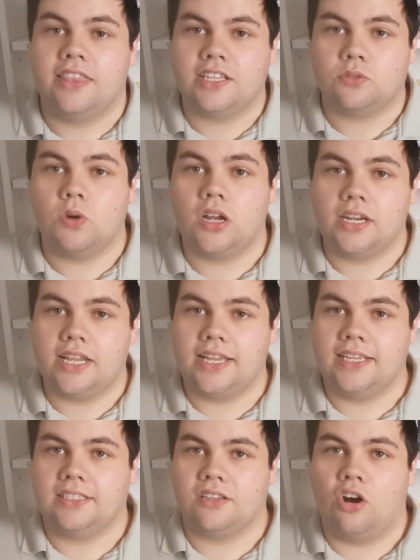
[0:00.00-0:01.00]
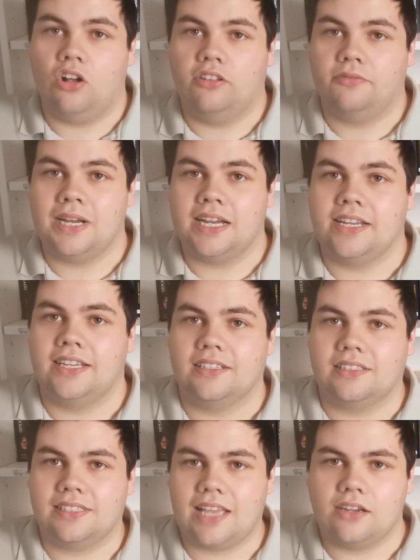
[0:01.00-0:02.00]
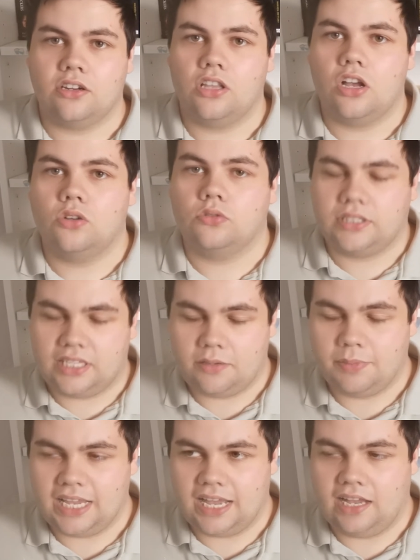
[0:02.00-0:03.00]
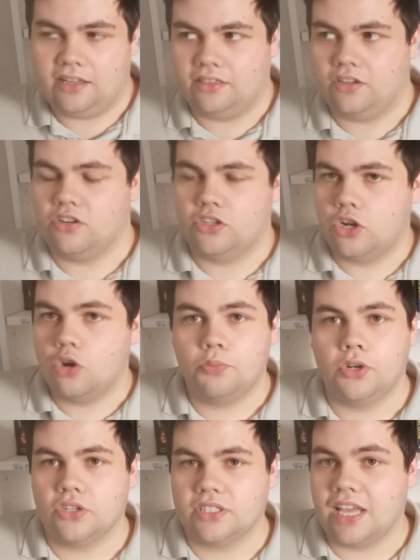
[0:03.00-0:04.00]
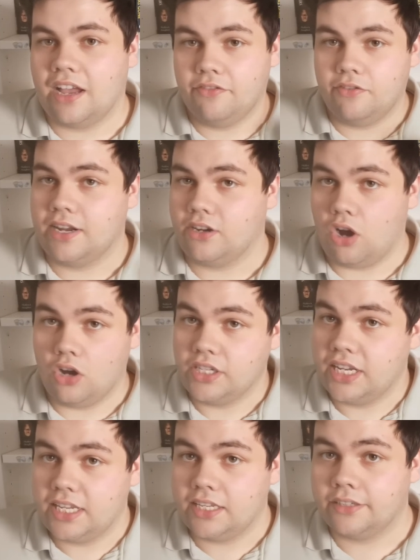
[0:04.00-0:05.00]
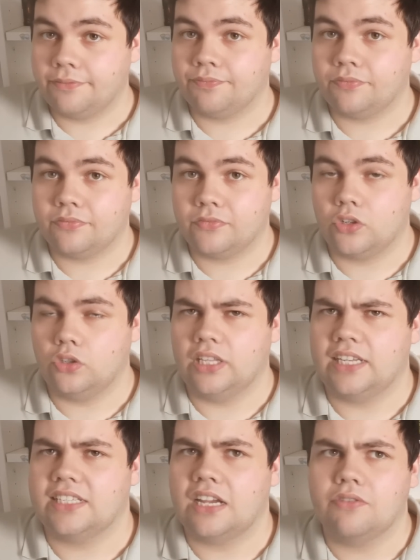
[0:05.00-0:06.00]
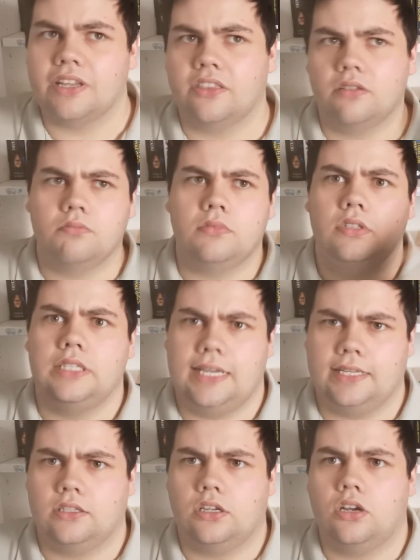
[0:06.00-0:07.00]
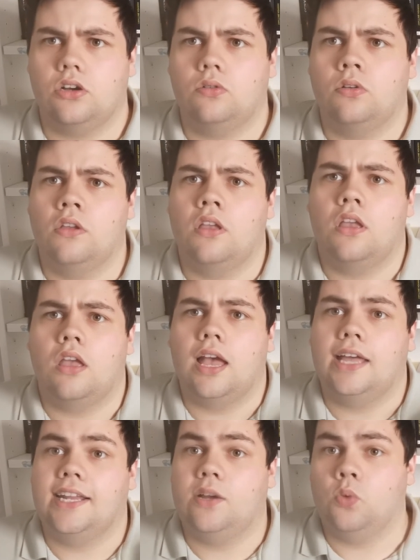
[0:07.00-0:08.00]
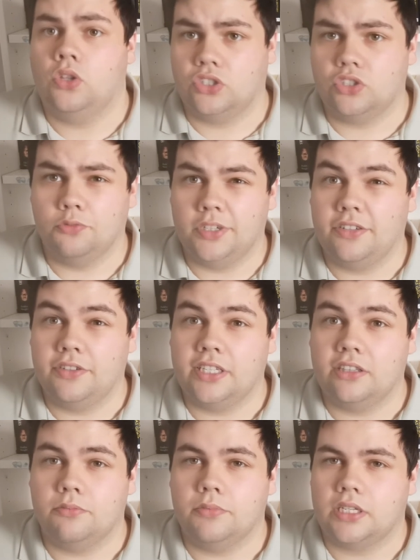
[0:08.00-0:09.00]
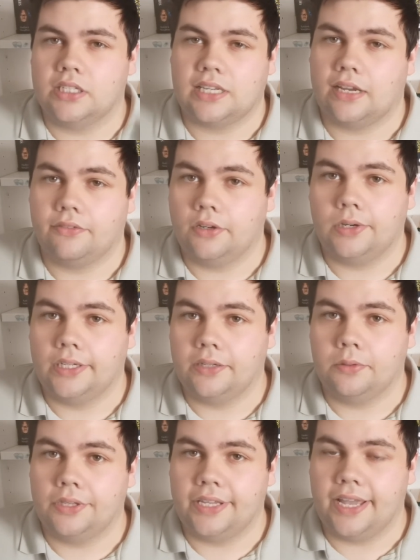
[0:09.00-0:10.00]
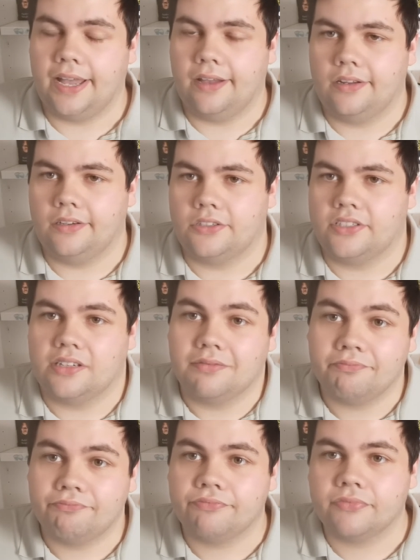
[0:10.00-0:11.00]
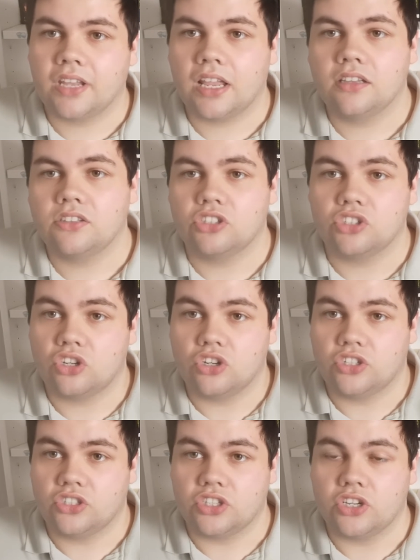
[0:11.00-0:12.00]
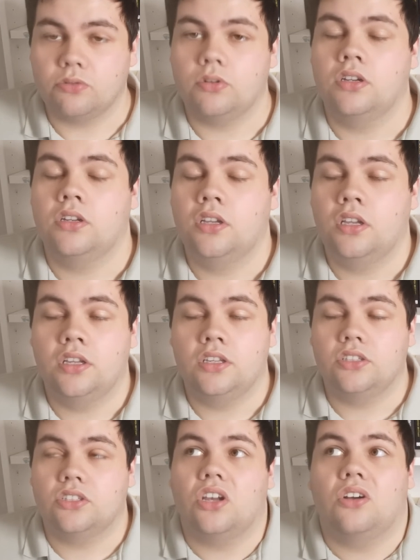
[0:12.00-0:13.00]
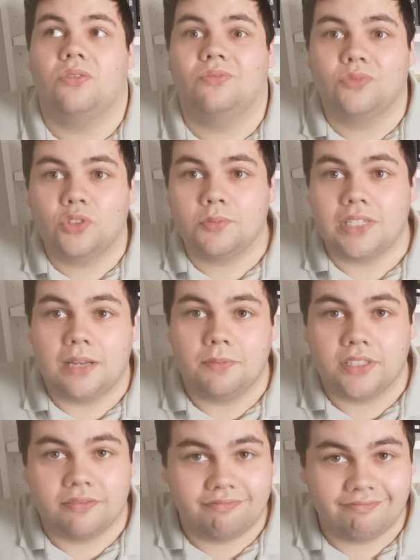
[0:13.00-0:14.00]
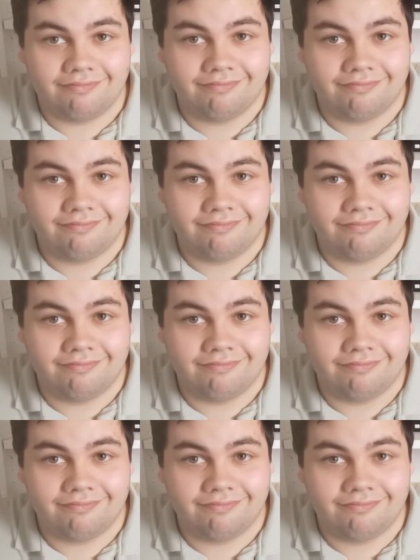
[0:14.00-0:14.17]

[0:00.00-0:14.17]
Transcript: This one is all of my standalone TBR. There are no books that I've read on here, unless I read them years ago and I want to reread them because I have no idea what they are and I just think, hmm, it's as good as new. So sometimes